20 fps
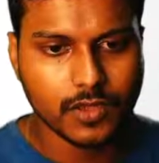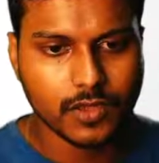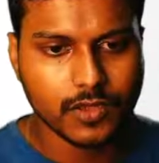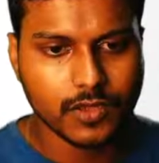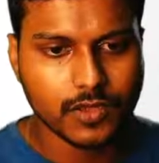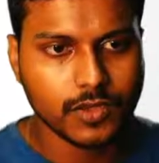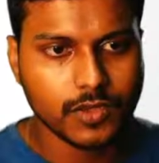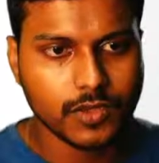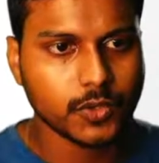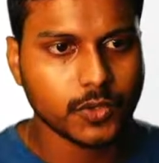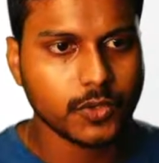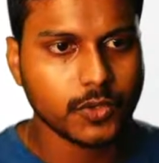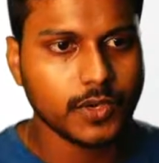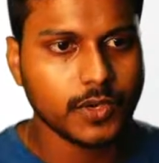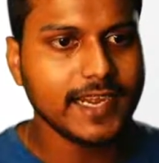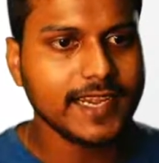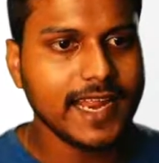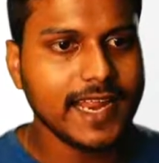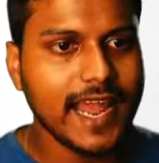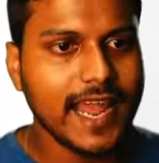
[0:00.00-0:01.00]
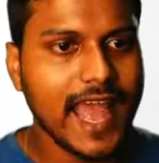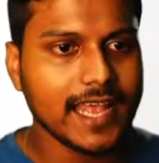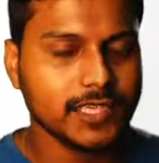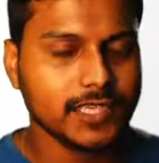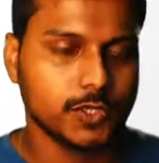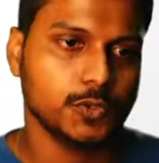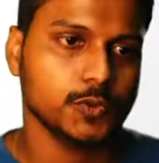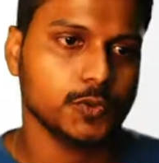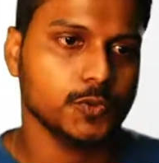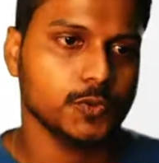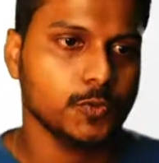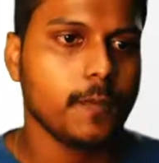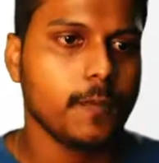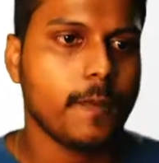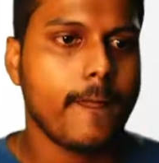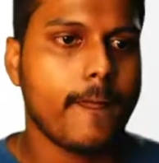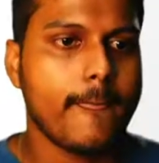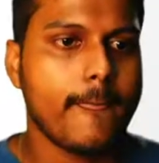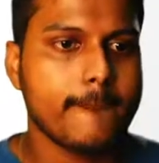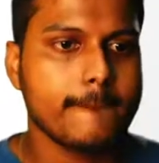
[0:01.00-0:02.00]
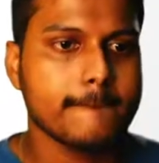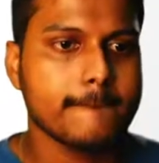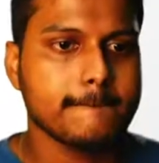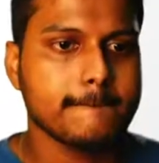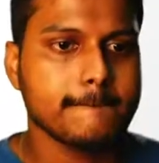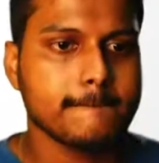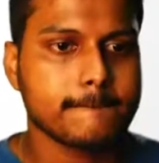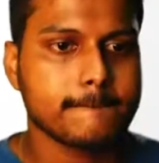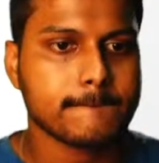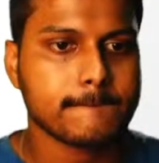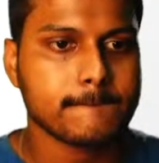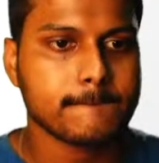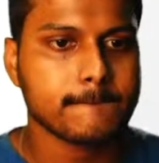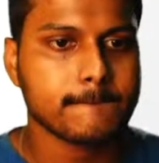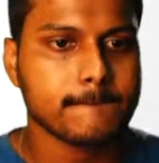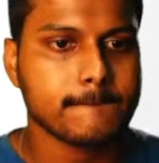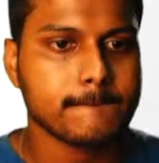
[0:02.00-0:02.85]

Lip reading: so it has to send